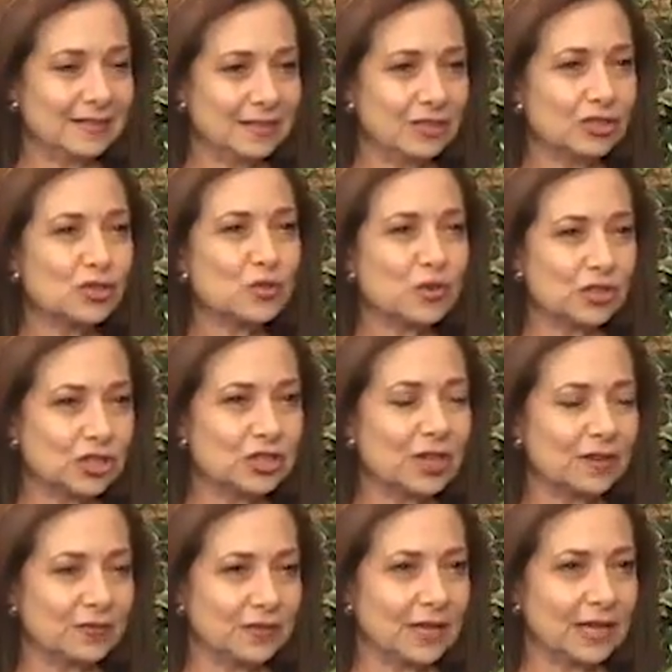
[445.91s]
It's a short
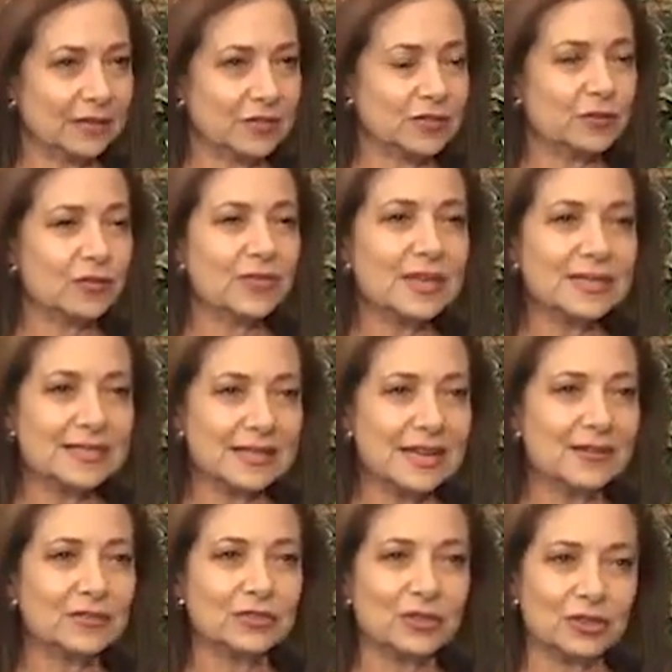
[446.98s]
shelf life. So things that
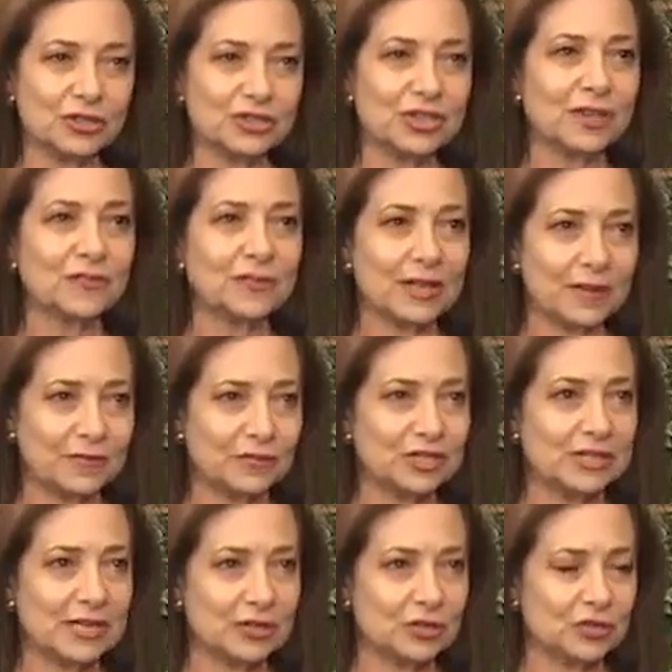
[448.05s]
have a long shelf life are
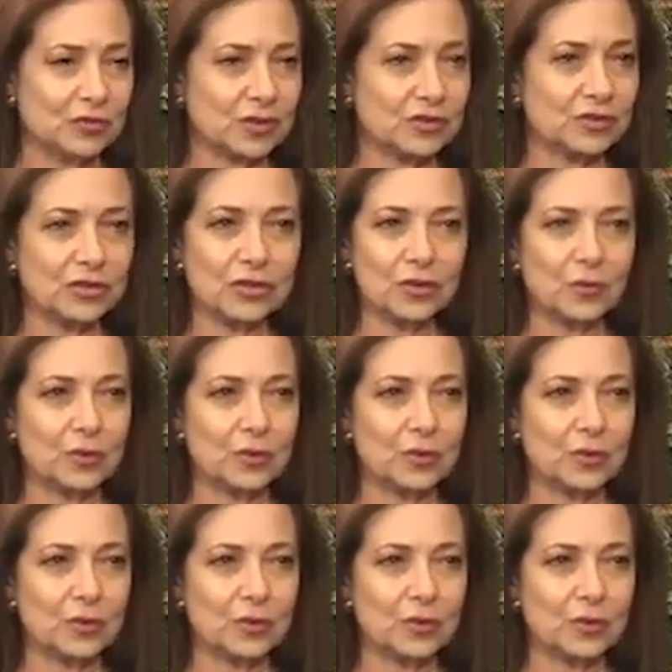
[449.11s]
dangerous, so you don't